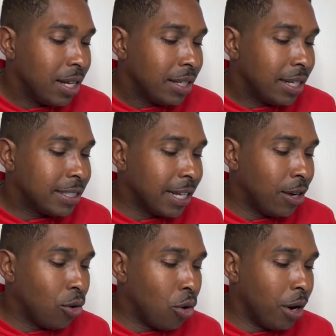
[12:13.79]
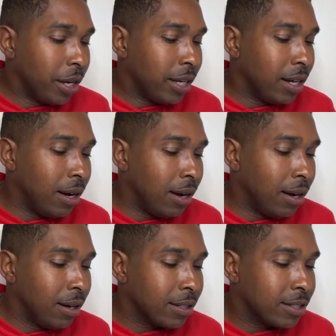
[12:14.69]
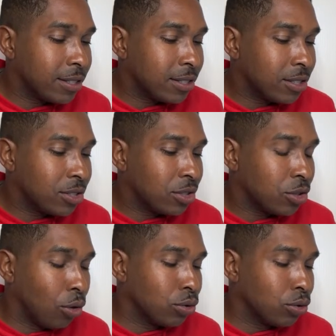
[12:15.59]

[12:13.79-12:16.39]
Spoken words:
They say Oregon Coach